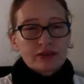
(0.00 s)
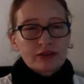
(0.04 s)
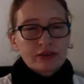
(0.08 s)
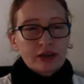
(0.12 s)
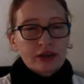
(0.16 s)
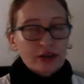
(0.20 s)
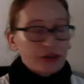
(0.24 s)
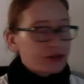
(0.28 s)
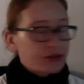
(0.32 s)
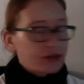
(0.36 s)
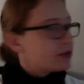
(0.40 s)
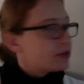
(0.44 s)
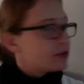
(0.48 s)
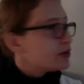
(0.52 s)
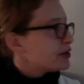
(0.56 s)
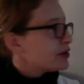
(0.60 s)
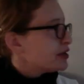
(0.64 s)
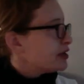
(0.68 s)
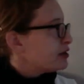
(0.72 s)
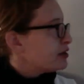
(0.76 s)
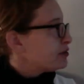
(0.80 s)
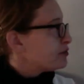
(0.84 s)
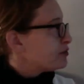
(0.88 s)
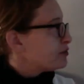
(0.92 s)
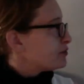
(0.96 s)

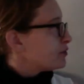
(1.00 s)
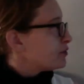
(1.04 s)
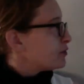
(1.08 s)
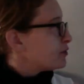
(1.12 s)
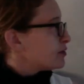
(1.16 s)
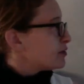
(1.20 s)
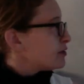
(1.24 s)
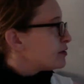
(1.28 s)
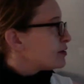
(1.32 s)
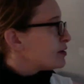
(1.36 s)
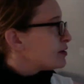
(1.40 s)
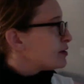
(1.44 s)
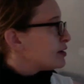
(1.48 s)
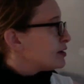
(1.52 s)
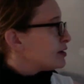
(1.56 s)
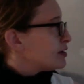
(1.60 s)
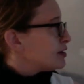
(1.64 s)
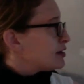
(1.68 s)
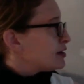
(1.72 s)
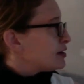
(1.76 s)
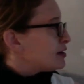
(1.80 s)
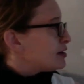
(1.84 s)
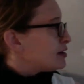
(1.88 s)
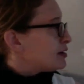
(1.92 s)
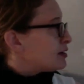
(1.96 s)
authority for
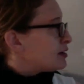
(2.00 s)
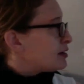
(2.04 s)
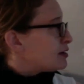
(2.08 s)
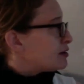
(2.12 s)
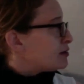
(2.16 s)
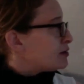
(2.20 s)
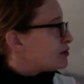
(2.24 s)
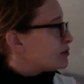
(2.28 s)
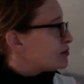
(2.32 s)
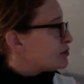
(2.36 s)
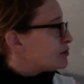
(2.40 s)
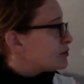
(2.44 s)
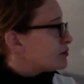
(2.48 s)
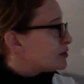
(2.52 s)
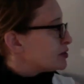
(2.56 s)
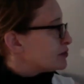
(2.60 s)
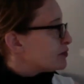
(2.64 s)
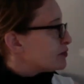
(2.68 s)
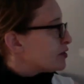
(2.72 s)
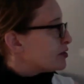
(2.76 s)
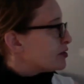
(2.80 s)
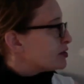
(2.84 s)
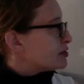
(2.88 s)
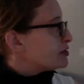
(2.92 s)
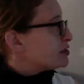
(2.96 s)
as
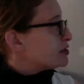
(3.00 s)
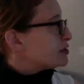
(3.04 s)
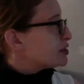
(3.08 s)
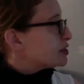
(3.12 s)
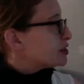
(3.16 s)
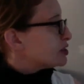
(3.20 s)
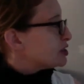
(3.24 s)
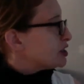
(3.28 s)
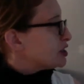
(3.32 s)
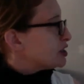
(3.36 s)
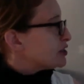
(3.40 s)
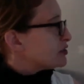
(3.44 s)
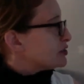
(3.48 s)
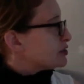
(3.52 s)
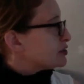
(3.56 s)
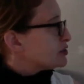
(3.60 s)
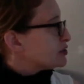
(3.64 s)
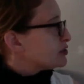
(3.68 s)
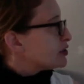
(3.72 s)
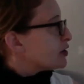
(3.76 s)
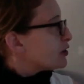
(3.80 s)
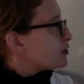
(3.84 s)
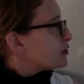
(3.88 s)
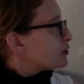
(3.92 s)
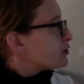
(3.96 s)
far as dictionaries
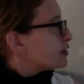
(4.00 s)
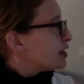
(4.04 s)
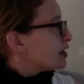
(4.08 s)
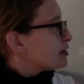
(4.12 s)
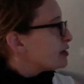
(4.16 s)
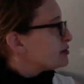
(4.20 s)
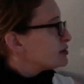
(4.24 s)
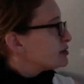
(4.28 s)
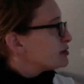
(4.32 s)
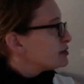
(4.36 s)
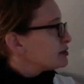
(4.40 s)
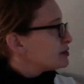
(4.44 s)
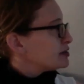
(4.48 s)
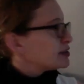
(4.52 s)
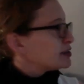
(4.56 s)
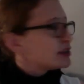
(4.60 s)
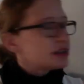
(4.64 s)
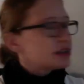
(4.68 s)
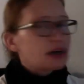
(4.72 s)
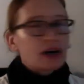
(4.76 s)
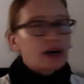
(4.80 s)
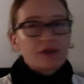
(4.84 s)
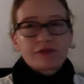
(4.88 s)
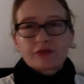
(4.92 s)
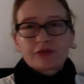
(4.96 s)
go. And this
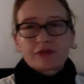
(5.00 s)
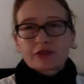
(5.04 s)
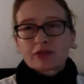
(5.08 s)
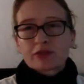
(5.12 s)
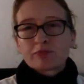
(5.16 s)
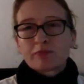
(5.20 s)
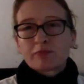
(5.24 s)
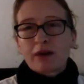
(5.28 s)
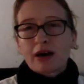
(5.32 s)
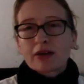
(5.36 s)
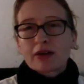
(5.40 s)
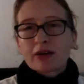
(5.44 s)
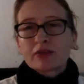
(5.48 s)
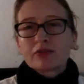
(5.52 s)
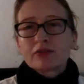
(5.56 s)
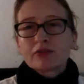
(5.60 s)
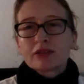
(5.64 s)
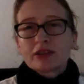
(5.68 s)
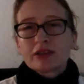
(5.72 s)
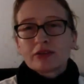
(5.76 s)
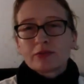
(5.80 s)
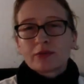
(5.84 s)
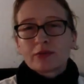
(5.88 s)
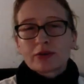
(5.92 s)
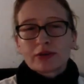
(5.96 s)
offers a
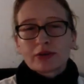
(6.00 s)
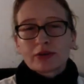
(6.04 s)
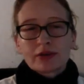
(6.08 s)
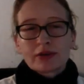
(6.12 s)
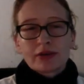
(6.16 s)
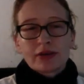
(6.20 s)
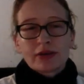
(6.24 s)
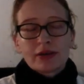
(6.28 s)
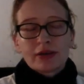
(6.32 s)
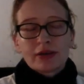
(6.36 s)
monolingual